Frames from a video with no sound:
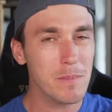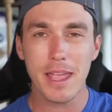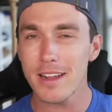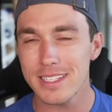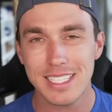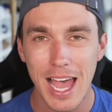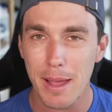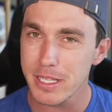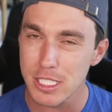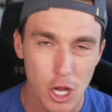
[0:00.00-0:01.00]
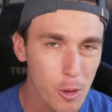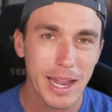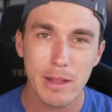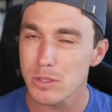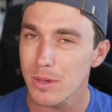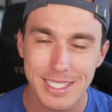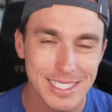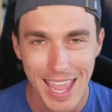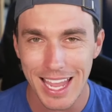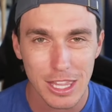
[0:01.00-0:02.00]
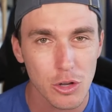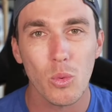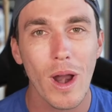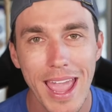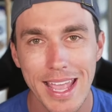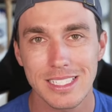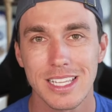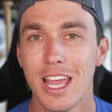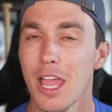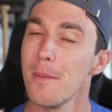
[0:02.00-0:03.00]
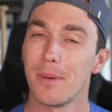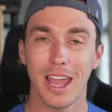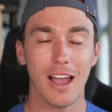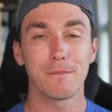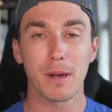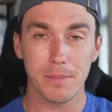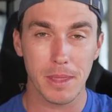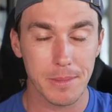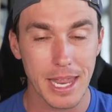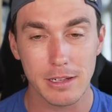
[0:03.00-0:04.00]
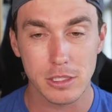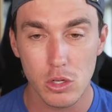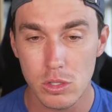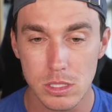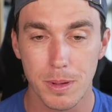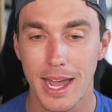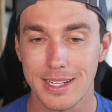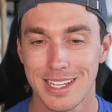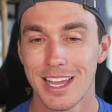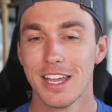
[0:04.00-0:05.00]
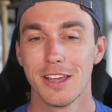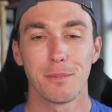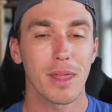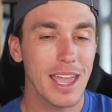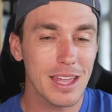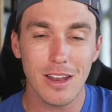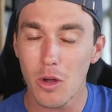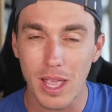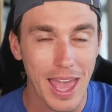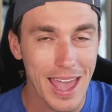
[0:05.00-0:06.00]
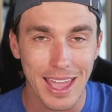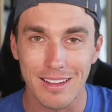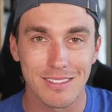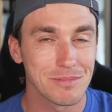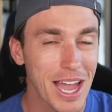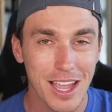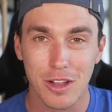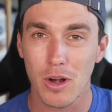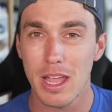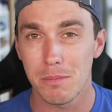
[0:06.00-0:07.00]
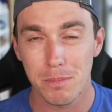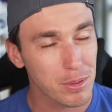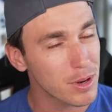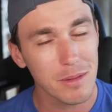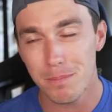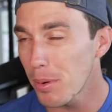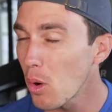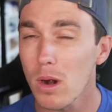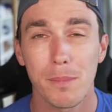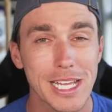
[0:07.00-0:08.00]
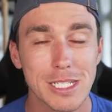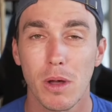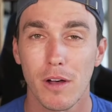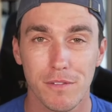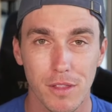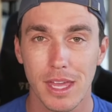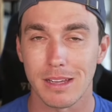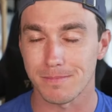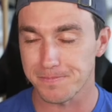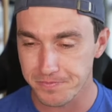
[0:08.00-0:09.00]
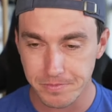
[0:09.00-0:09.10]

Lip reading: them there at the top because nobody was really taking the reins. But now I bumped them down two spots. Playing okay. Not great. Pretty poor baseball for them